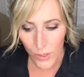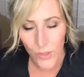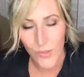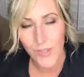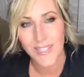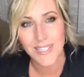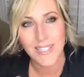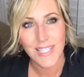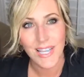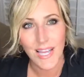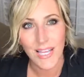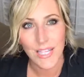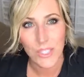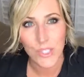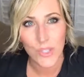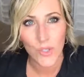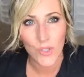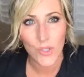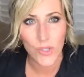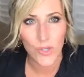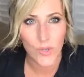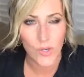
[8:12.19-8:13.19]
You can
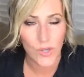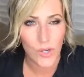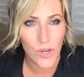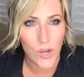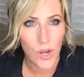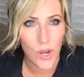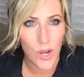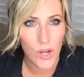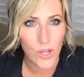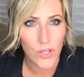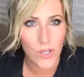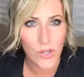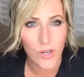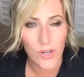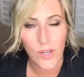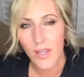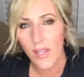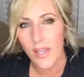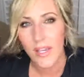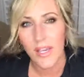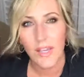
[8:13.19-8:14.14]
text her. You can call her.